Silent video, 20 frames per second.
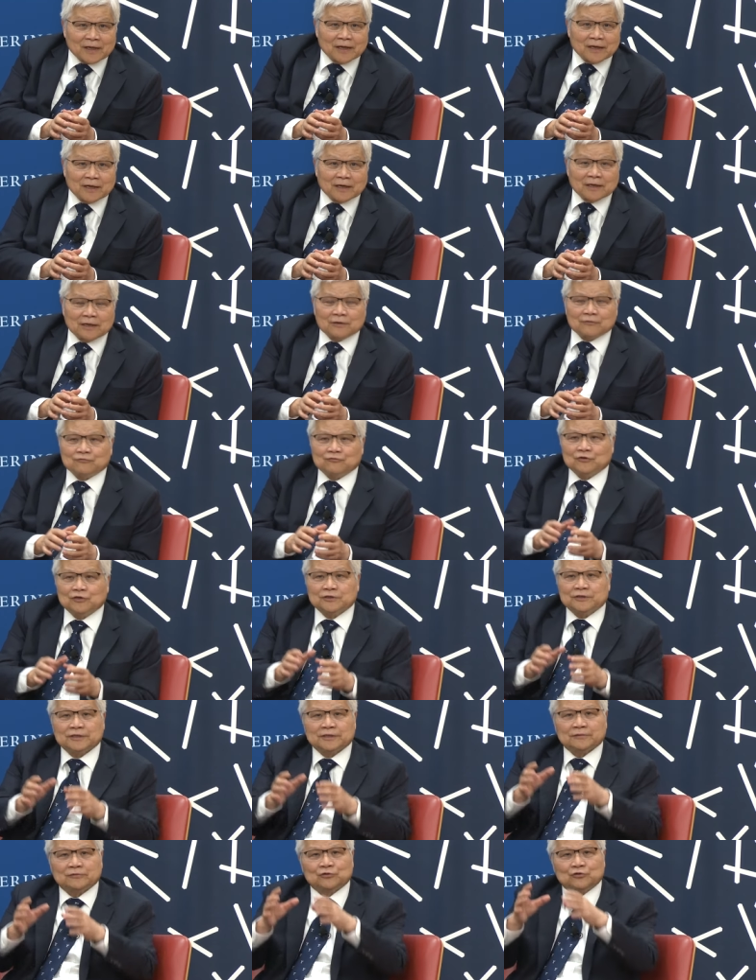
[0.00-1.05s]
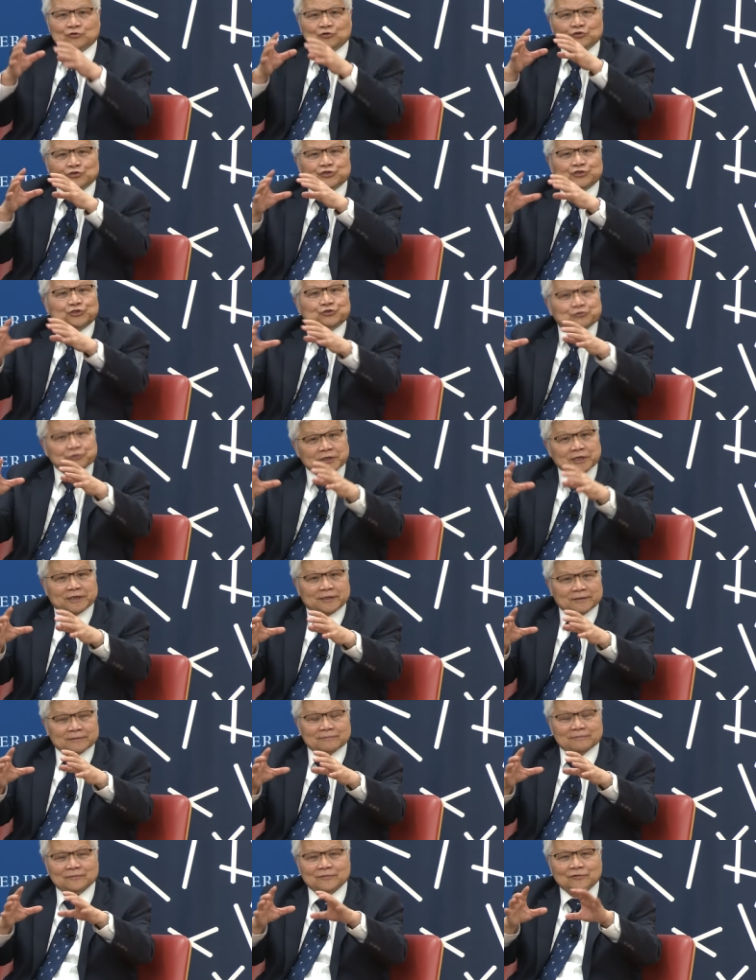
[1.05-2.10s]
Uh, for the good
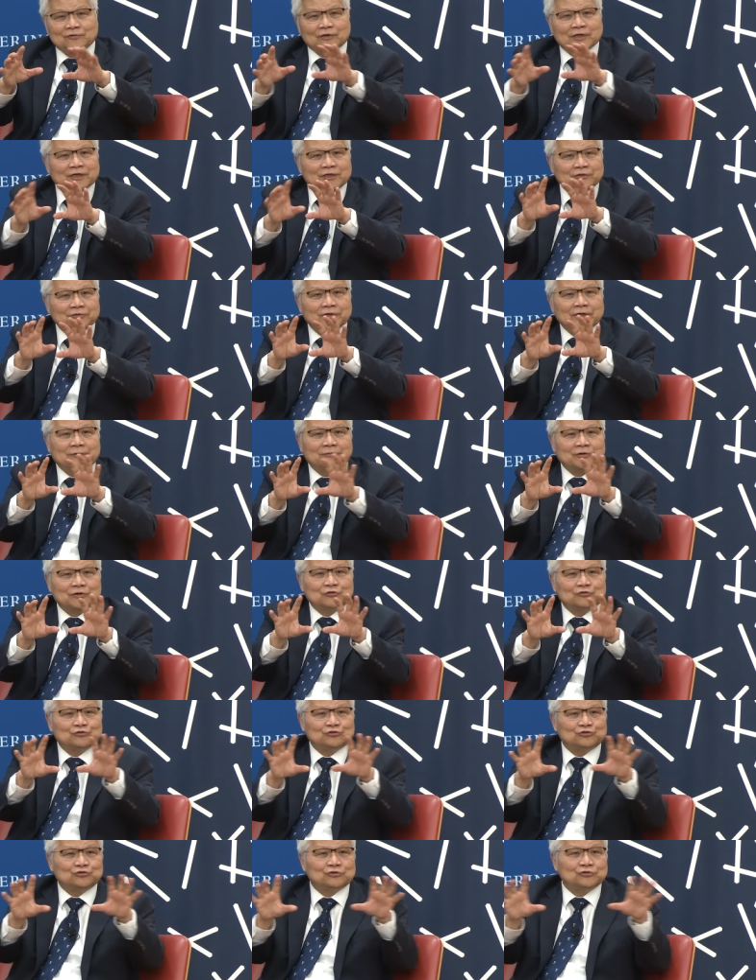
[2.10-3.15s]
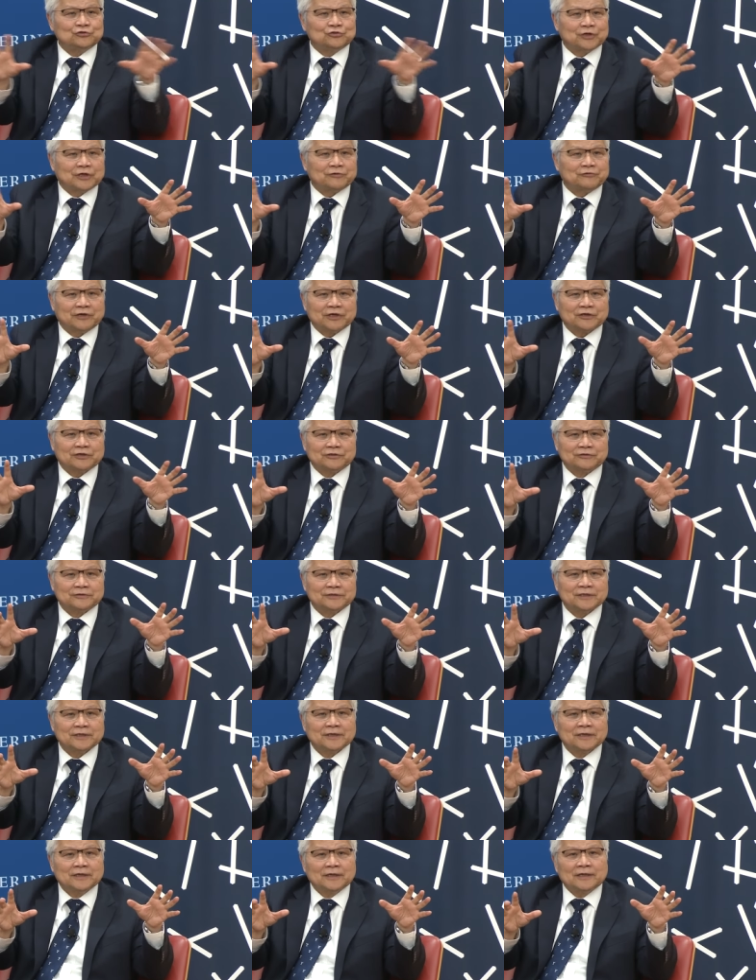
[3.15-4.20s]
student, when you have a good track record,
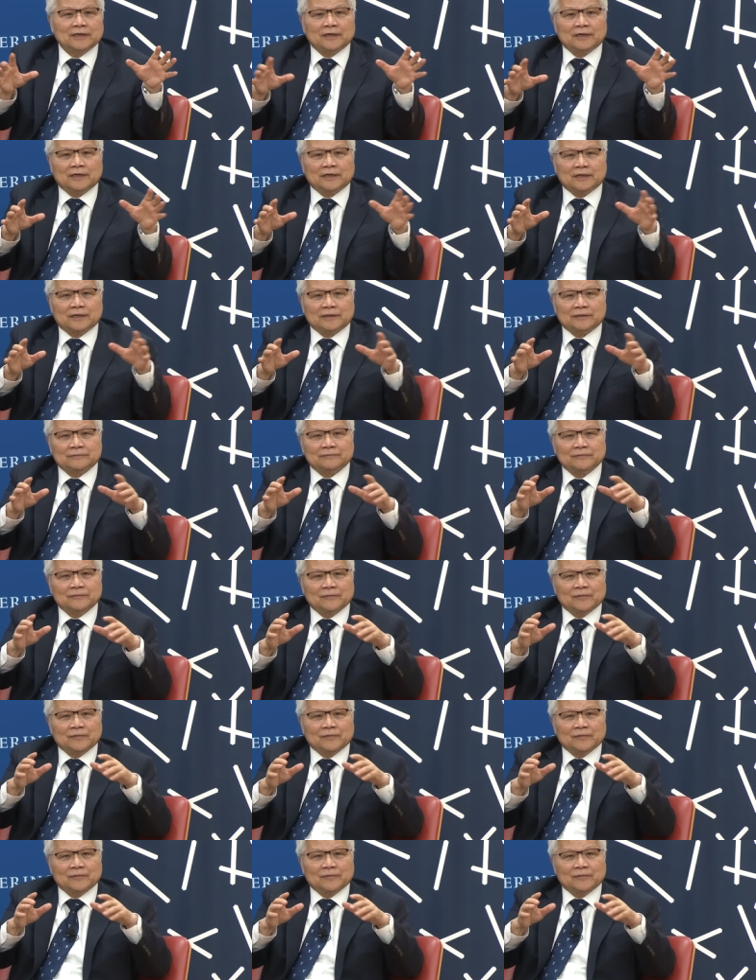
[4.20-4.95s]
uh,